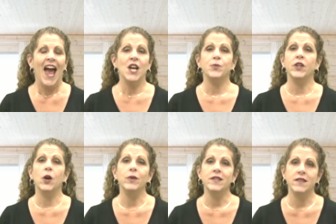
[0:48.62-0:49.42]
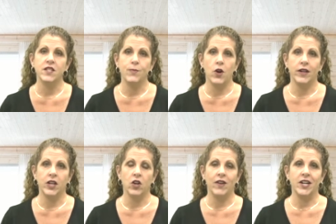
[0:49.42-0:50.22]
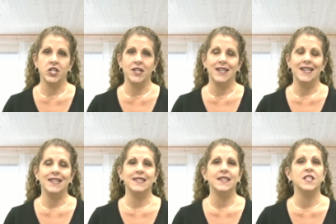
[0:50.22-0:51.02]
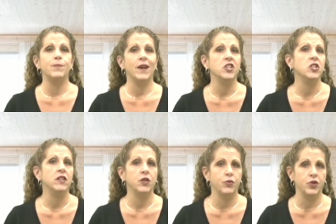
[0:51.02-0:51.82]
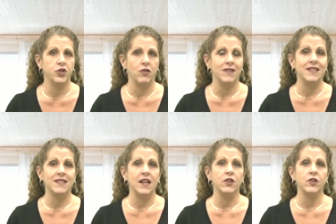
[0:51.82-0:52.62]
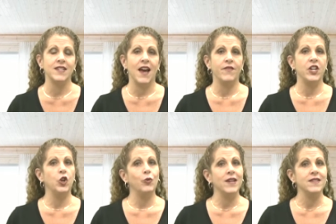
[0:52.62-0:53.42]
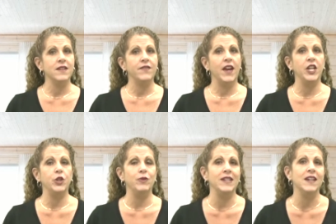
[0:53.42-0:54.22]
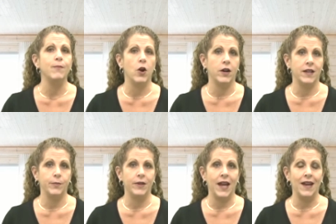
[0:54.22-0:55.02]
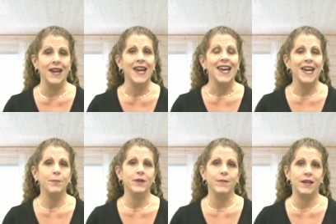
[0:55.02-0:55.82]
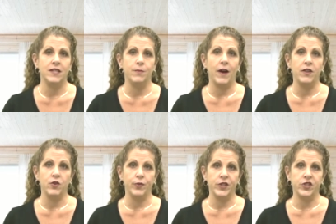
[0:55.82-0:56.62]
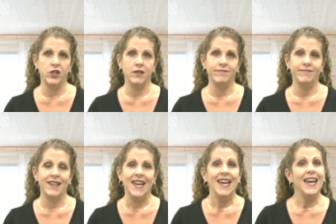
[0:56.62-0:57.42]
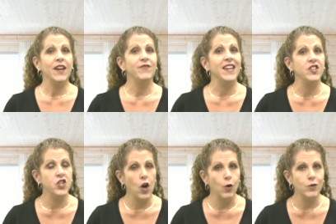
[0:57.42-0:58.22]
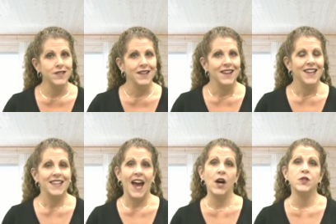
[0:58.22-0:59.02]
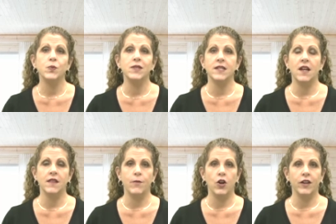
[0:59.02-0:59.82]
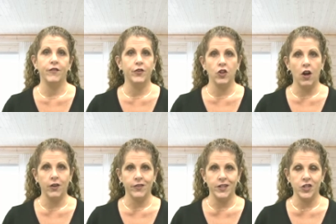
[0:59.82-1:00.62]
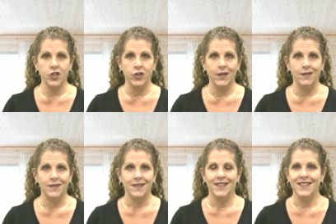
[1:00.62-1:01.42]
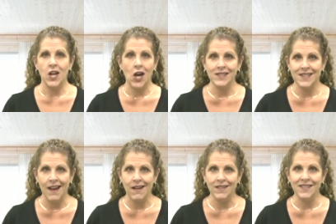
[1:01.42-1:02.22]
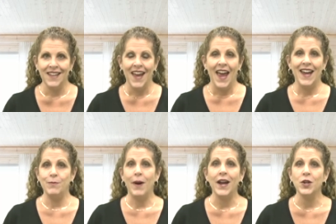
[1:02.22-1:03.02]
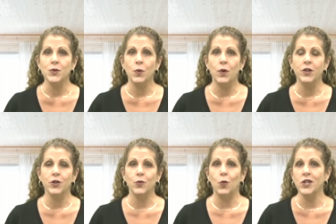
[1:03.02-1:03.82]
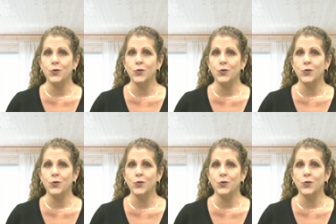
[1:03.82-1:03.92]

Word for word: As we go into this market correction, it's especially crucial that sellers have an aggressive and unique marketing plan implemented by their realtor. If they don't, the house will sit on the market for longer than it should, not sell, and buyers will wonder what's